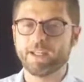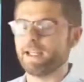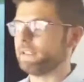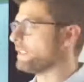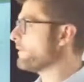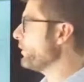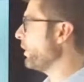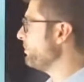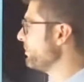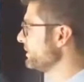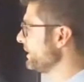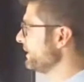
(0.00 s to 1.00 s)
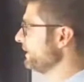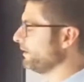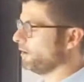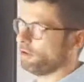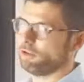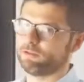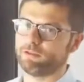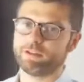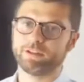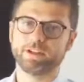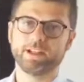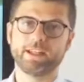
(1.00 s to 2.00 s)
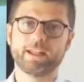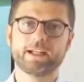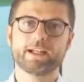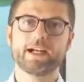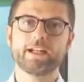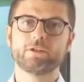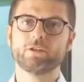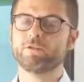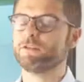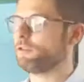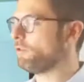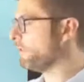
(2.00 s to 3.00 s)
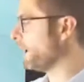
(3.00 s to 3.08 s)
And it's the opposite of a kind of